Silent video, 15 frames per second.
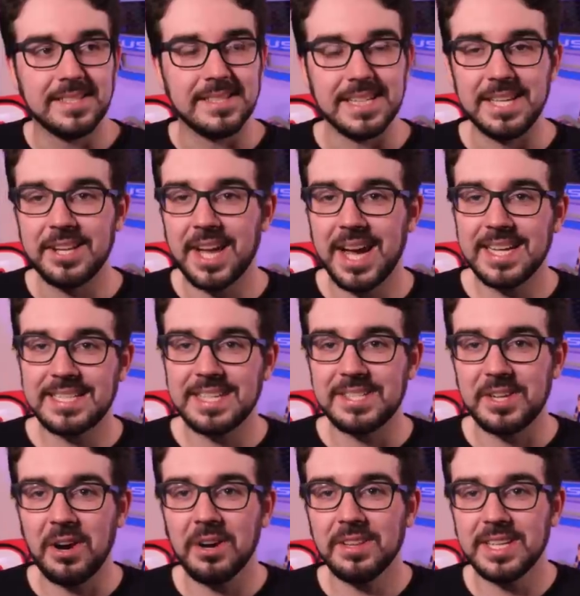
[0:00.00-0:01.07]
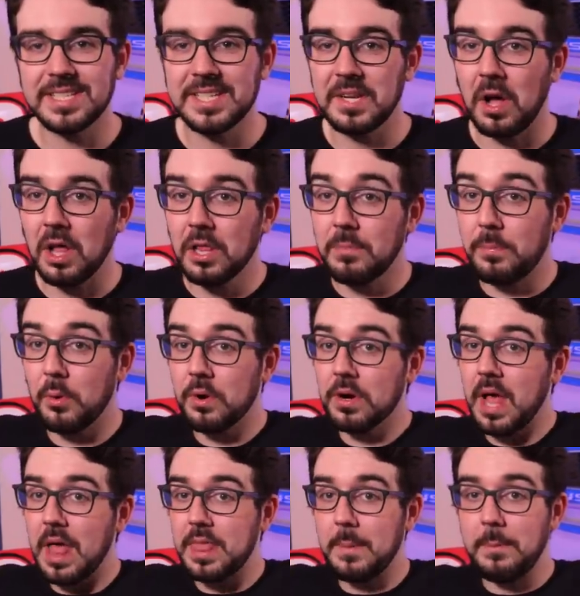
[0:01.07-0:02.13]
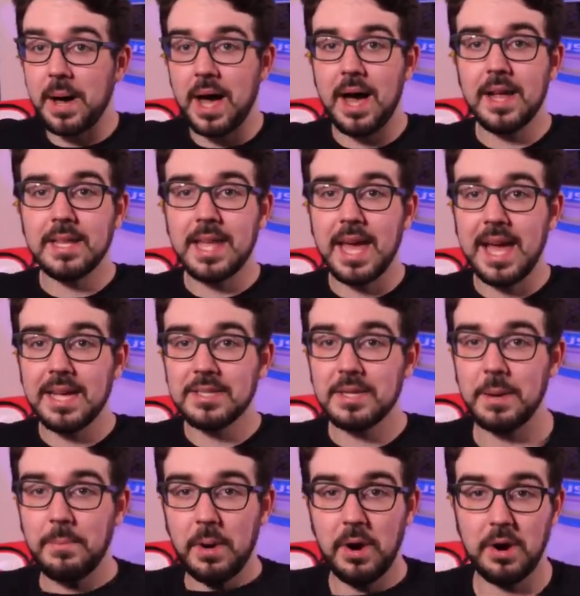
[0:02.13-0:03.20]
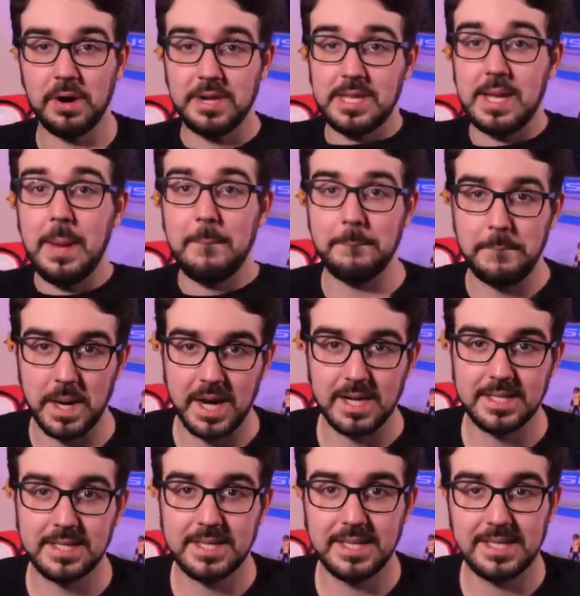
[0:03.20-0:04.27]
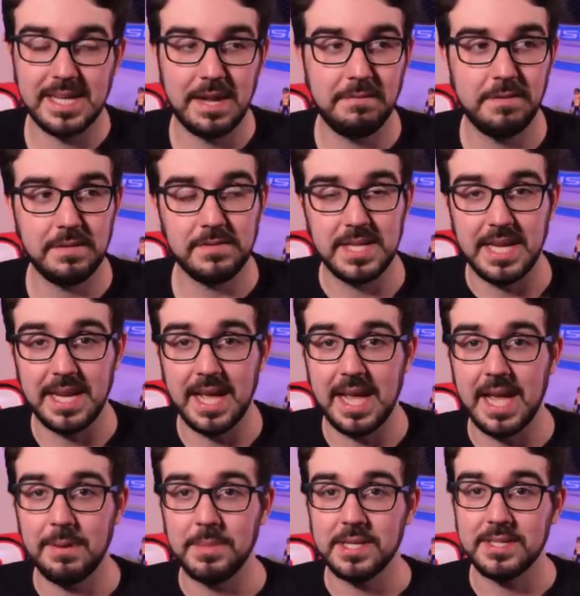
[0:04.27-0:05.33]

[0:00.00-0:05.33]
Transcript: See you guys at Darlington, all aboard the podcast party bus. 10:15 a.m.